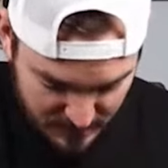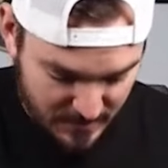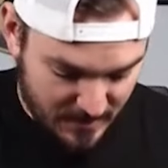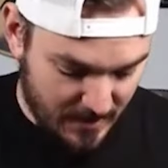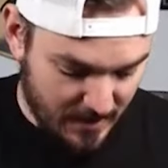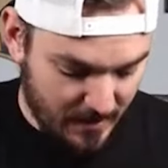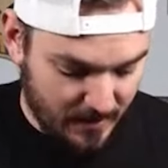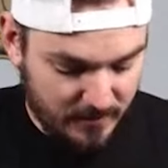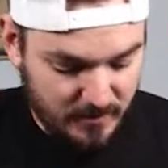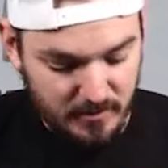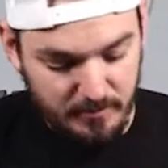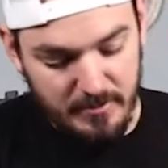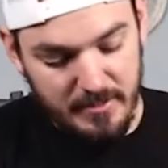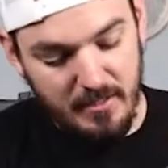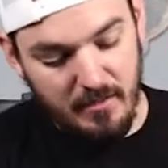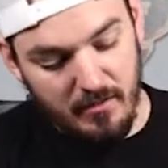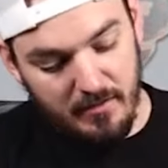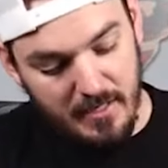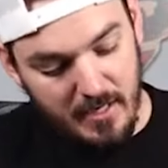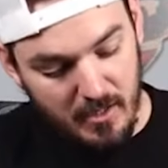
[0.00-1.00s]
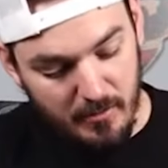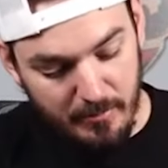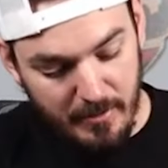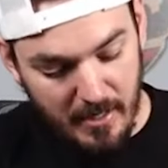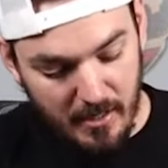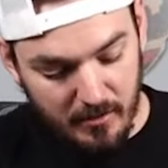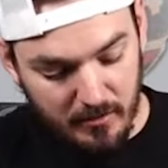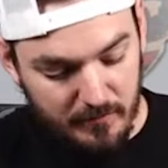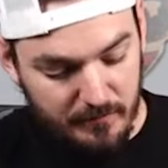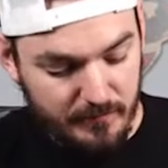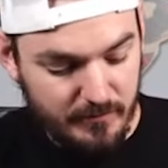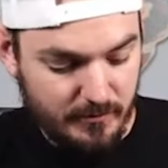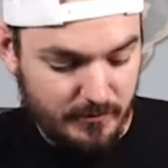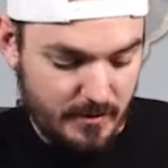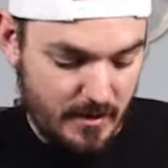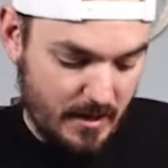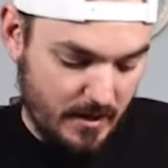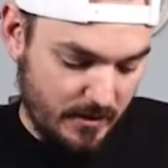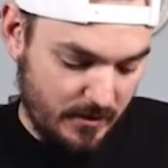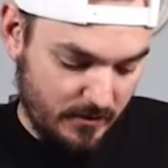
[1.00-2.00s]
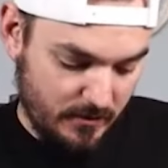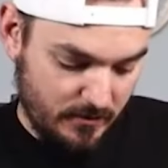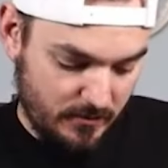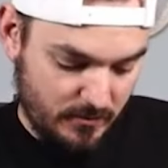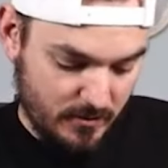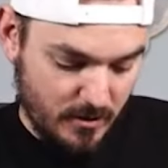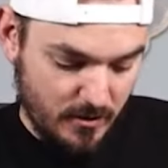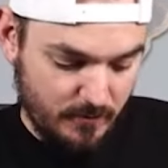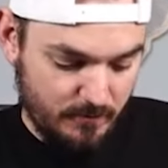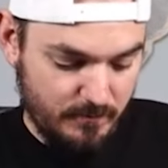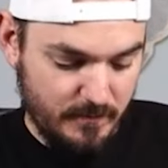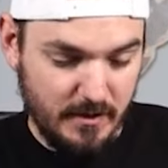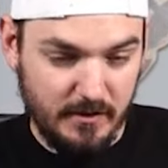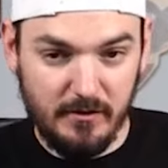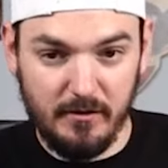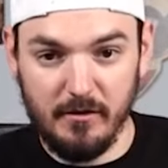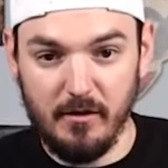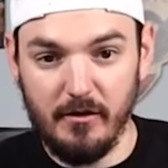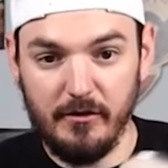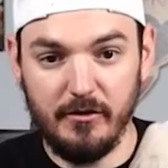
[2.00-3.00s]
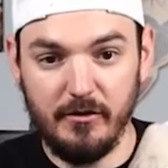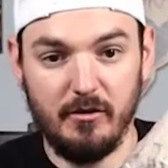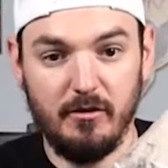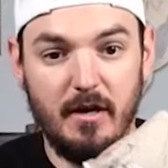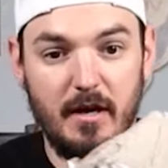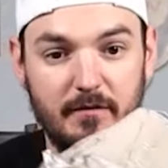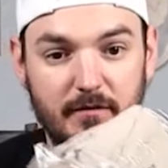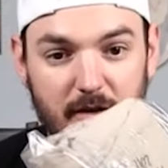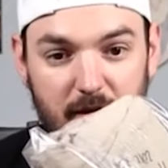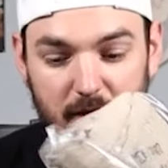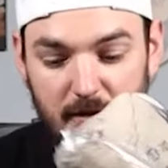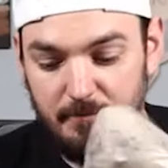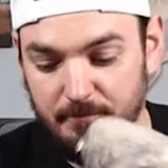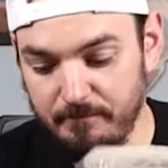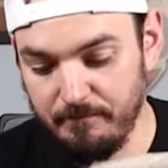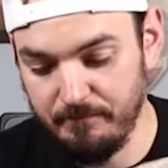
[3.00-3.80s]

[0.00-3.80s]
I guess depending on how powerful that is. So oh, this is also Afghan.